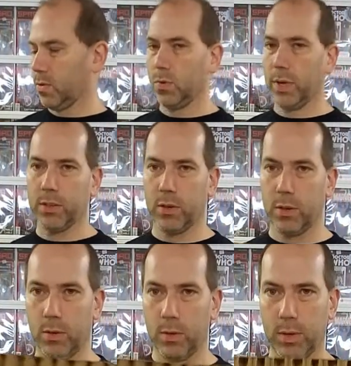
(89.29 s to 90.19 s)
Ooh, that's
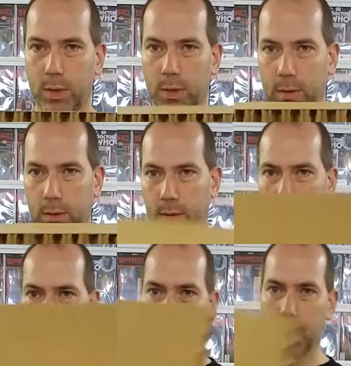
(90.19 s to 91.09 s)
new.
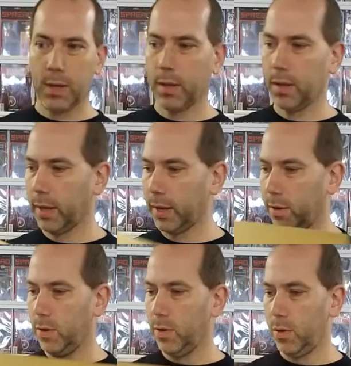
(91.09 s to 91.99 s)
We got
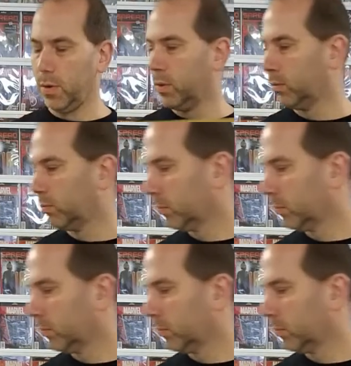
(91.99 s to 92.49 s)
a new...